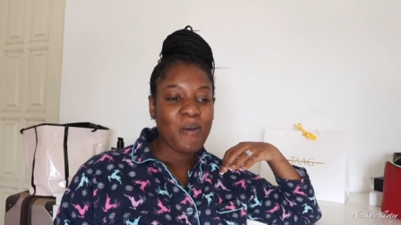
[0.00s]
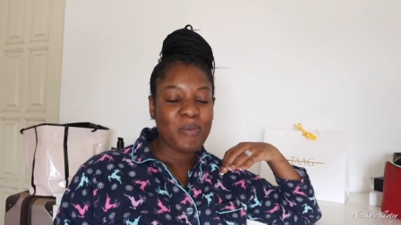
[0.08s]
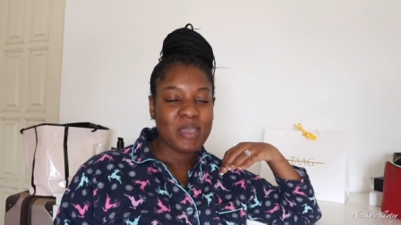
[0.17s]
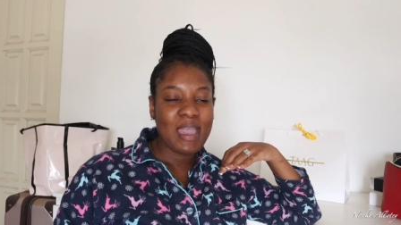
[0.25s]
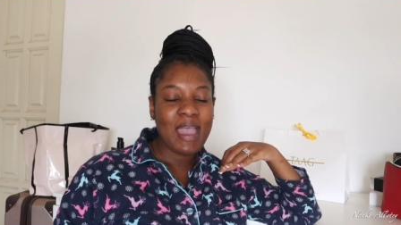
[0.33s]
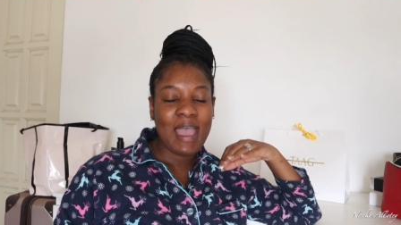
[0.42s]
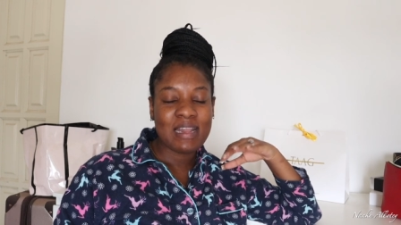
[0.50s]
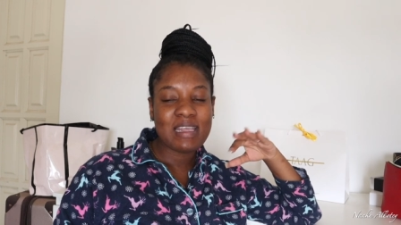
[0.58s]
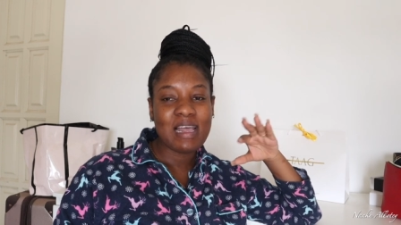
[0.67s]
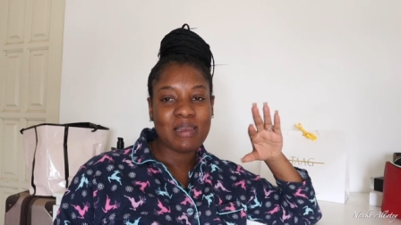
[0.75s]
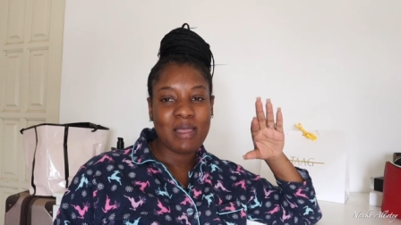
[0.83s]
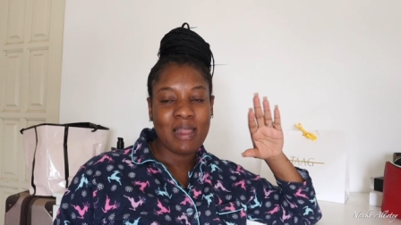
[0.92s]
But yeah, I
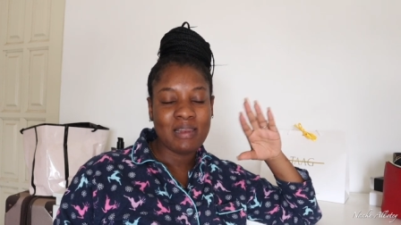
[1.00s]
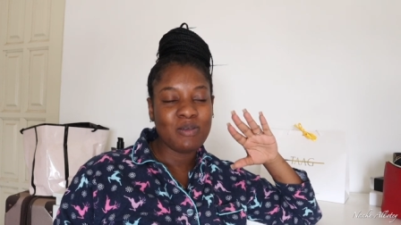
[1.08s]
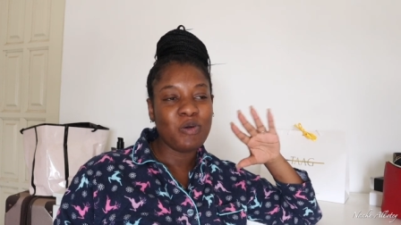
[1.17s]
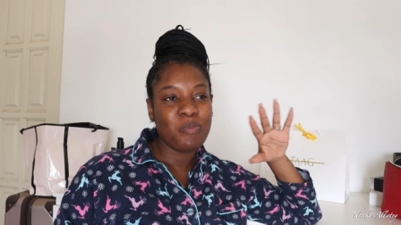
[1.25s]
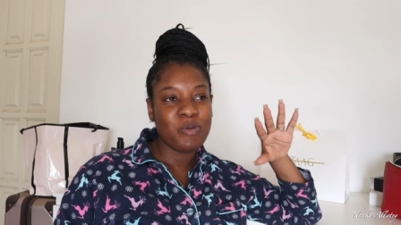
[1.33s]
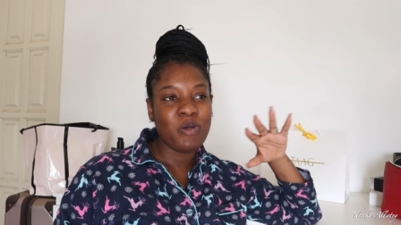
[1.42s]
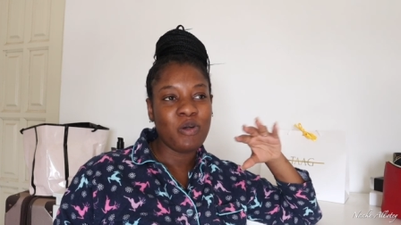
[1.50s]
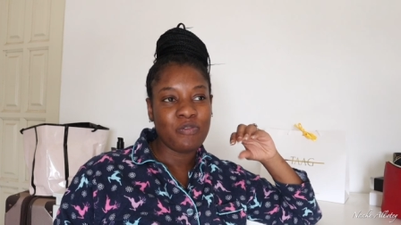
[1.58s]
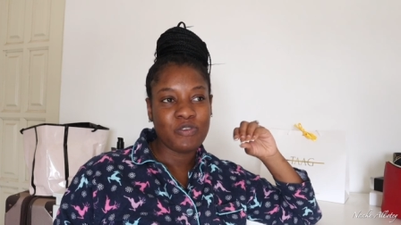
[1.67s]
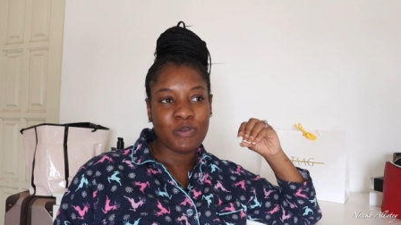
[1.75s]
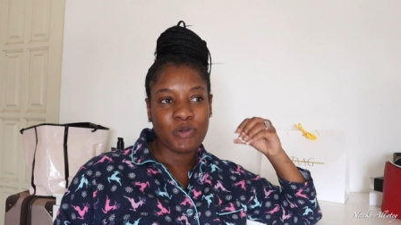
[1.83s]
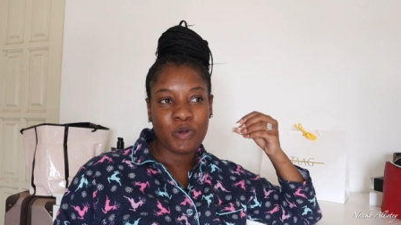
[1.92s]
did a little bit of,
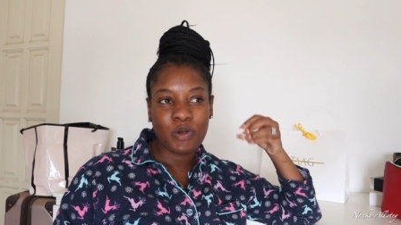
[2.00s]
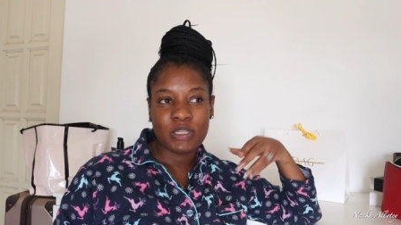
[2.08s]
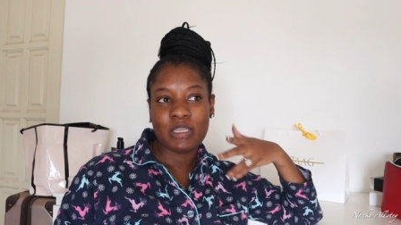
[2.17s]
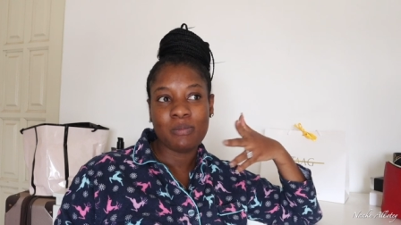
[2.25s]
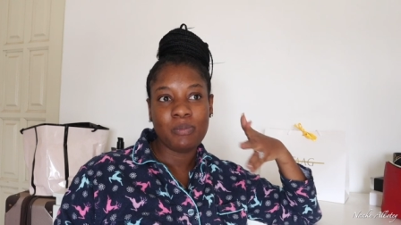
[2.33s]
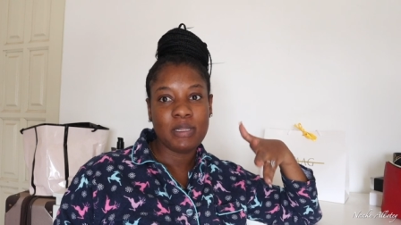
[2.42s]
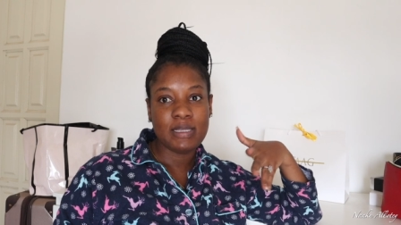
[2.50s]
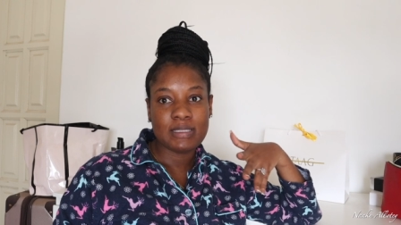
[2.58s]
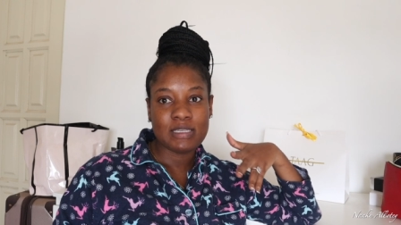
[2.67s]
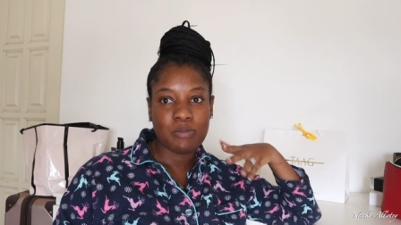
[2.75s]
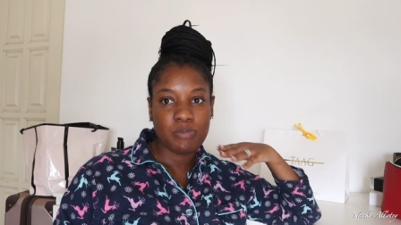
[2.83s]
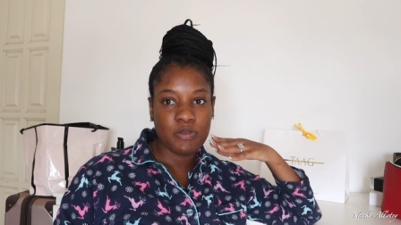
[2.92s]
you know,
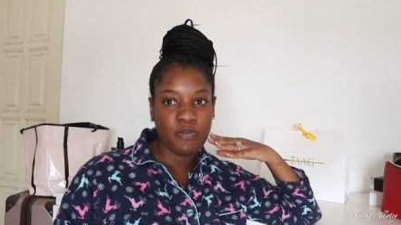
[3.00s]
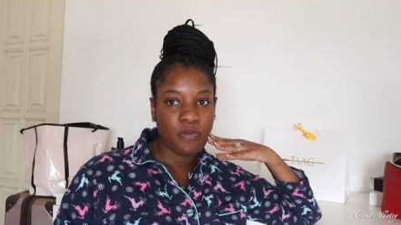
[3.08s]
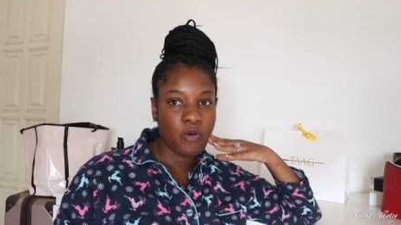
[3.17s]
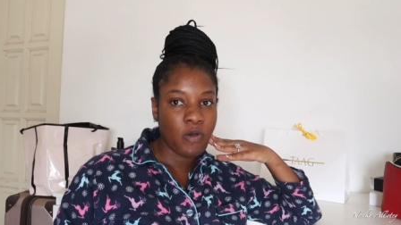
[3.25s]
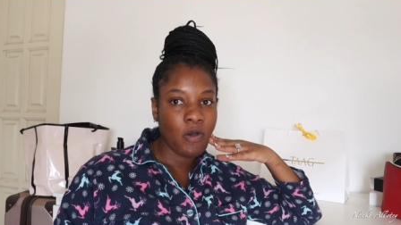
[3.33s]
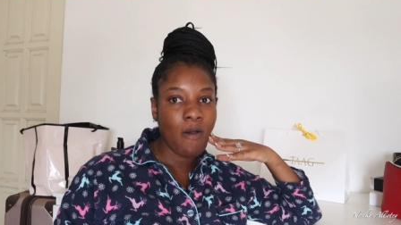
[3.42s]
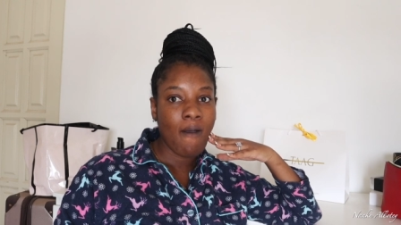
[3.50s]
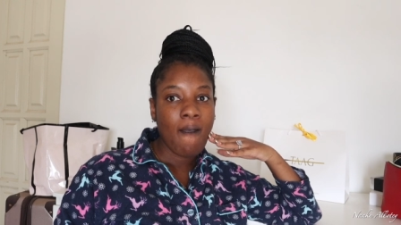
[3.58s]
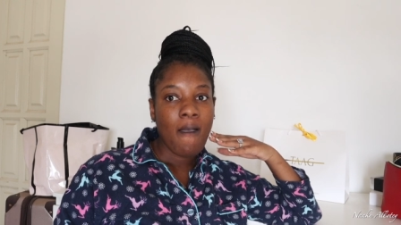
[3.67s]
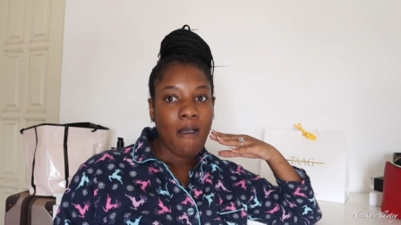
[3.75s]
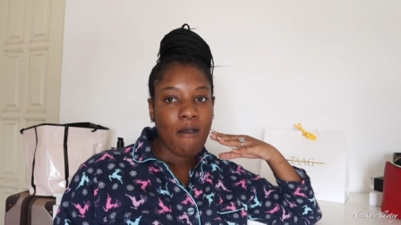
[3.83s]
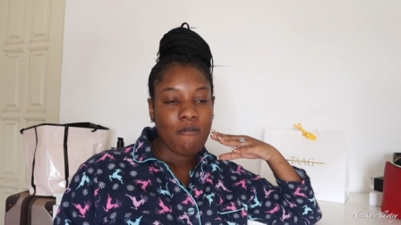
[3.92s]
contemplating before
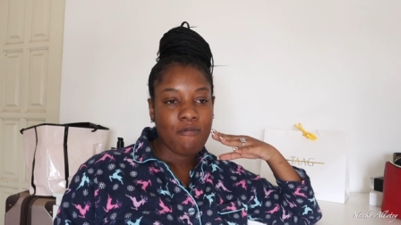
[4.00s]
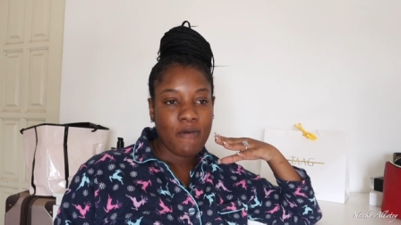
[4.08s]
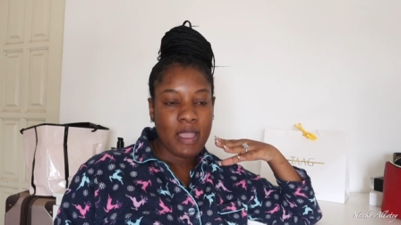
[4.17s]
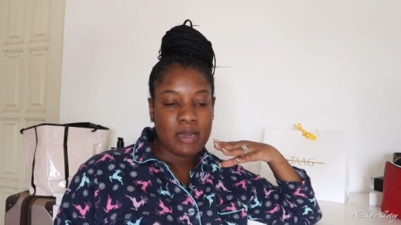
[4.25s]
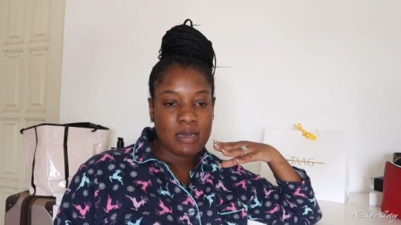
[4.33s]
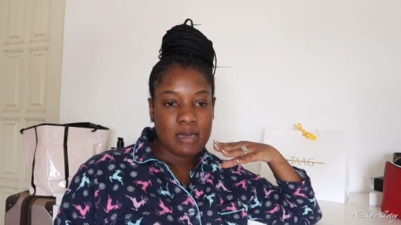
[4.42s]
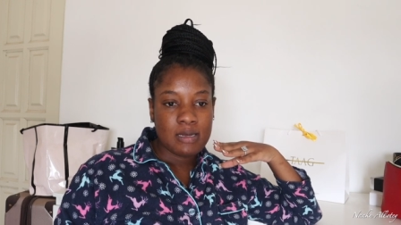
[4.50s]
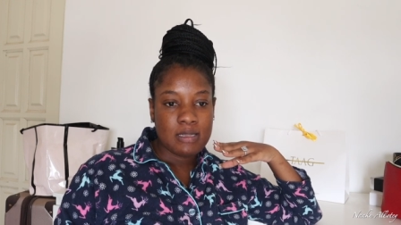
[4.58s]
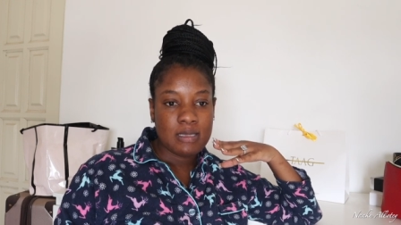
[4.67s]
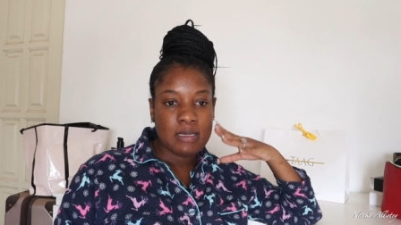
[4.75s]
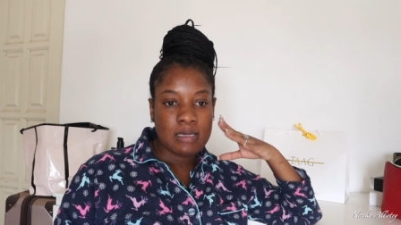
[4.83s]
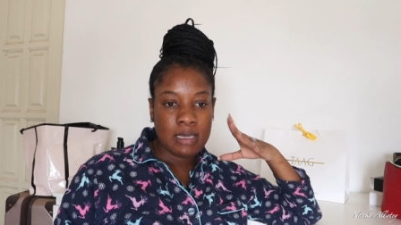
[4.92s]

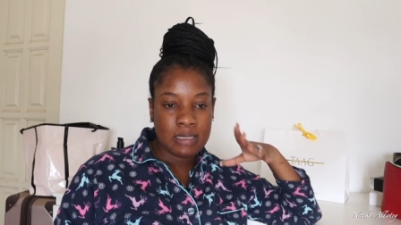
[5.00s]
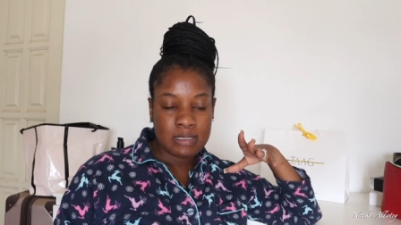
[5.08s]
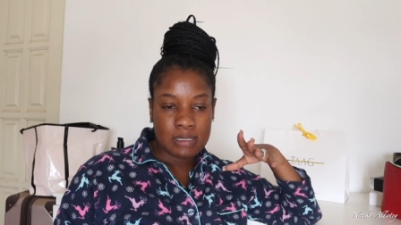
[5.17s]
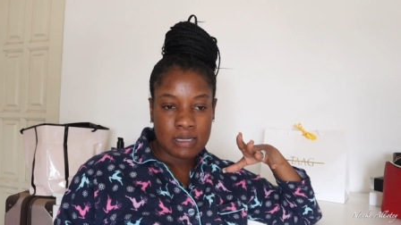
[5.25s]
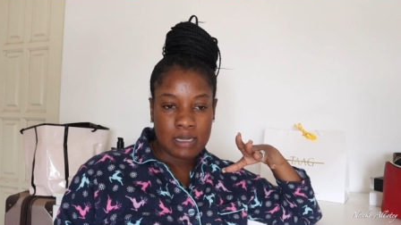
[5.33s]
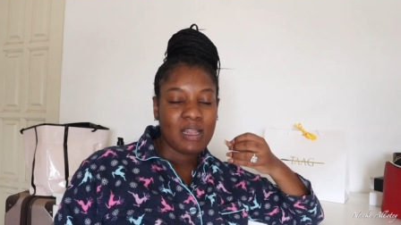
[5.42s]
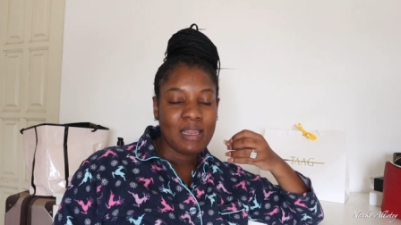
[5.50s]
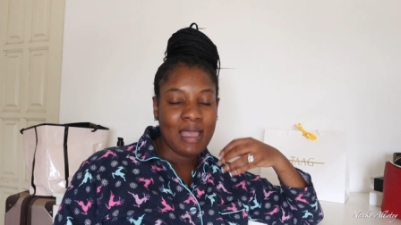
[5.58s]
finally getting it.